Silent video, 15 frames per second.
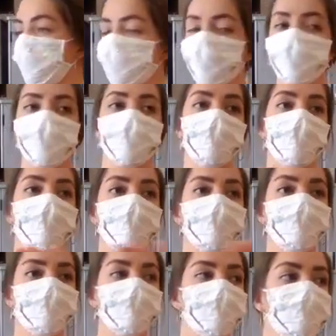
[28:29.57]
Letting go
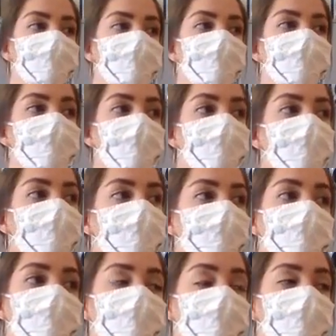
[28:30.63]
of anything that happened
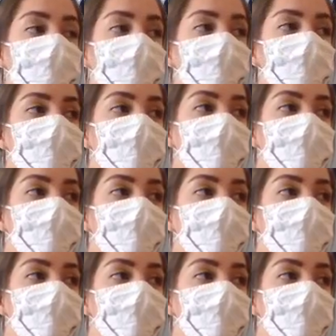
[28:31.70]
yesterday,